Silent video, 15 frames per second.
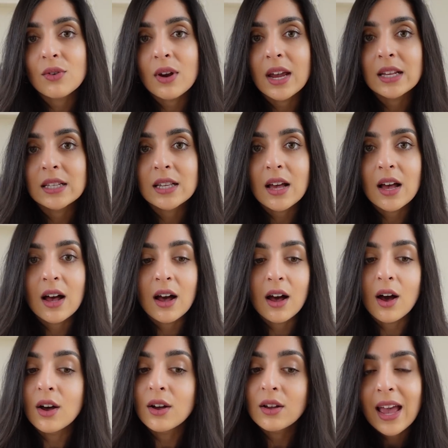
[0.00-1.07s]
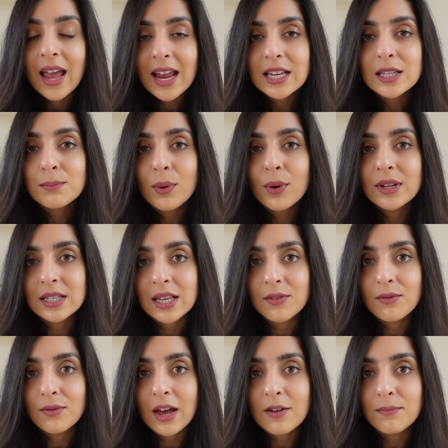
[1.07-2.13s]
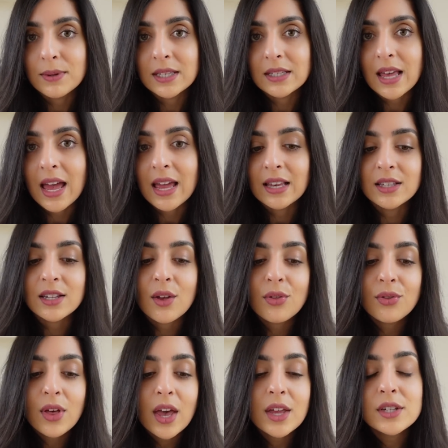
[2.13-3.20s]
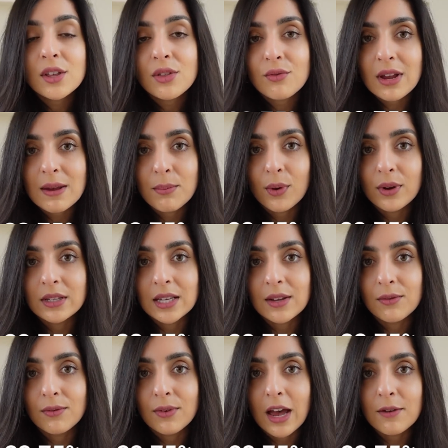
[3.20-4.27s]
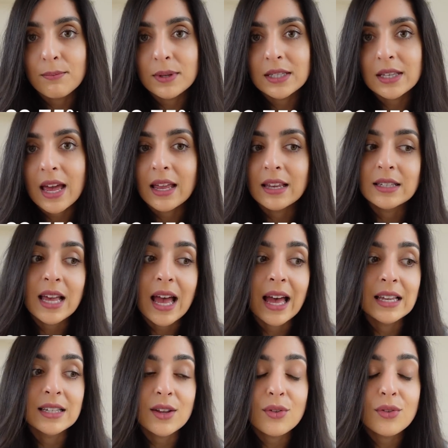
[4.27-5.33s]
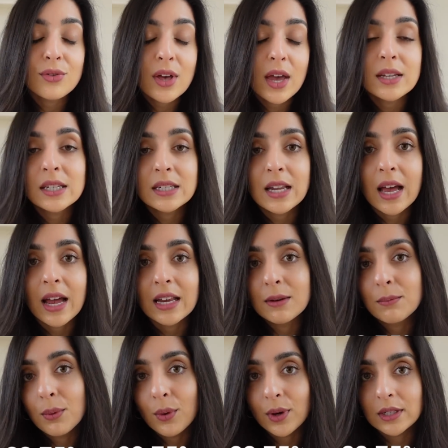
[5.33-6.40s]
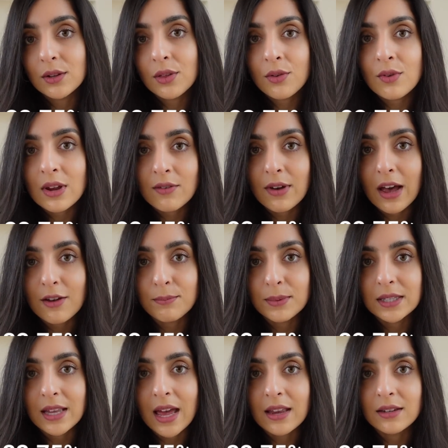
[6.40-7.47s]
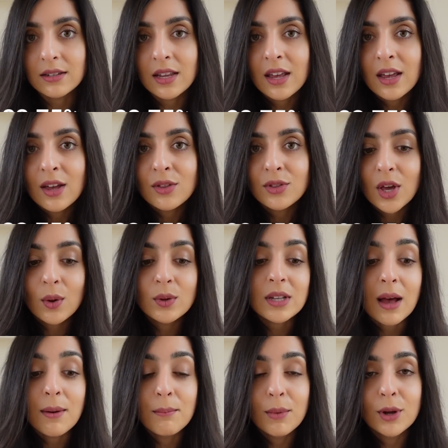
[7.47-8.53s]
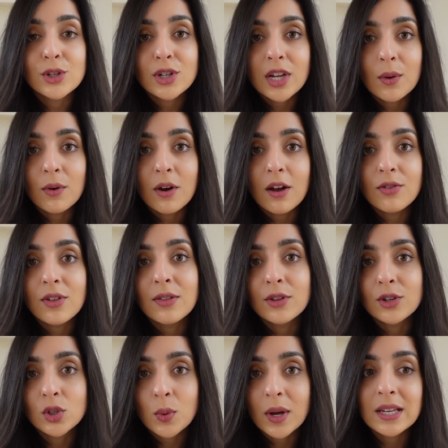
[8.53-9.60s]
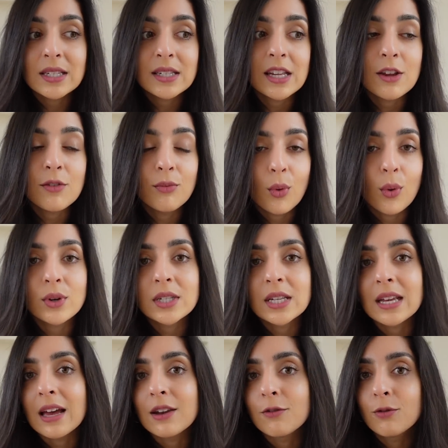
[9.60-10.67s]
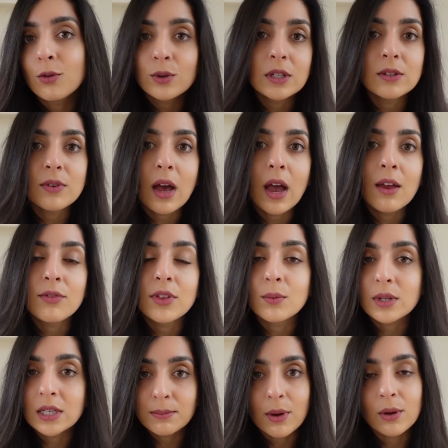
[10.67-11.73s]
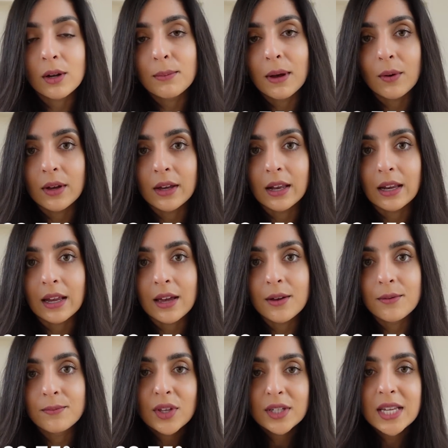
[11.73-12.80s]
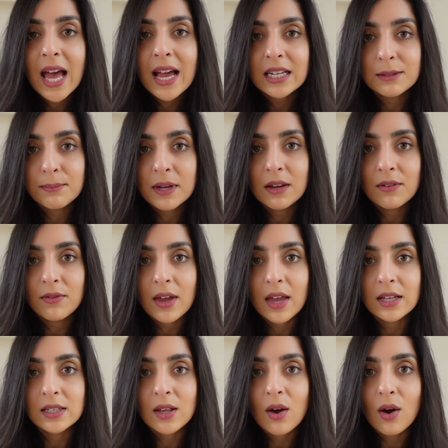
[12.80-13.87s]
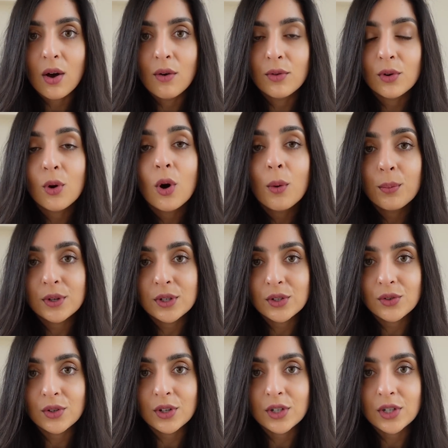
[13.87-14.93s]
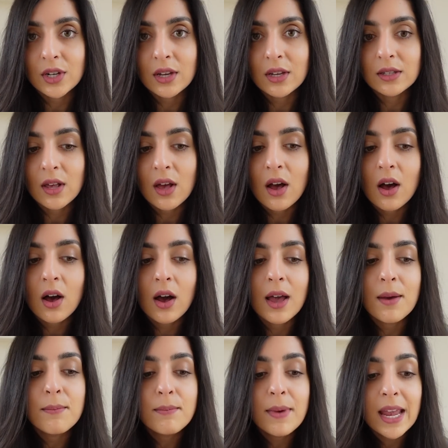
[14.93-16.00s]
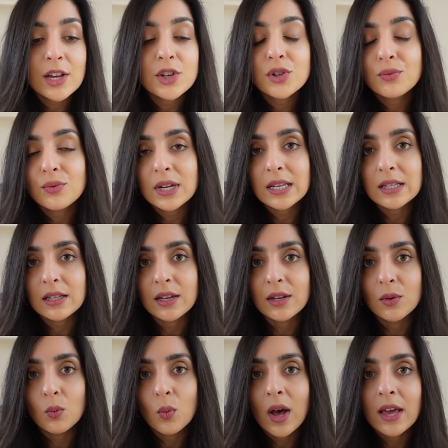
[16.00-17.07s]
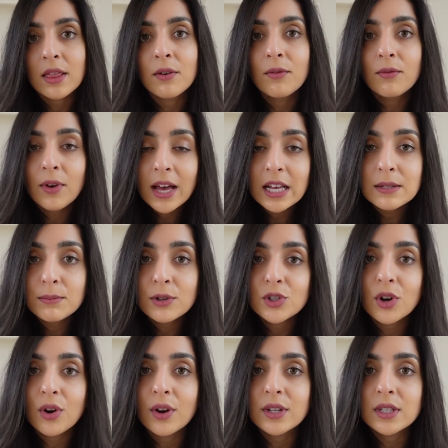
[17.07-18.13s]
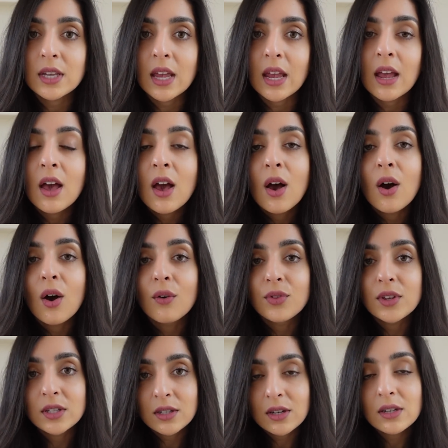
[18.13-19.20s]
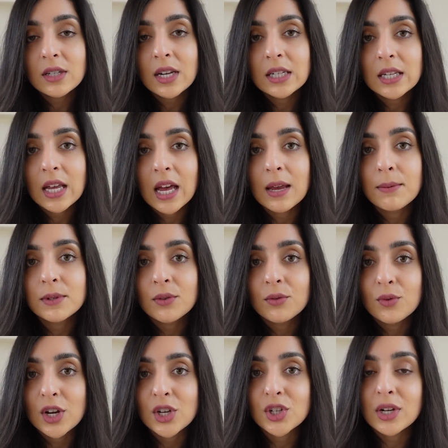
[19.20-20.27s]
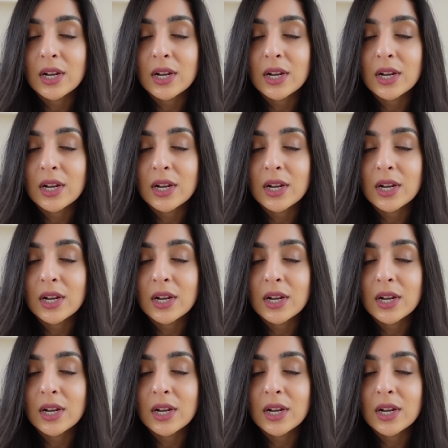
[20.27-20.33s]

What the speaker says: rates are 8.75%, 33.75% and 39.35%. Those are much lower than the 20, 40 and 45 that we spoke about earlier. The tax benefits of corporate structures are a major reason why the vast majority of the Sunday Times Rich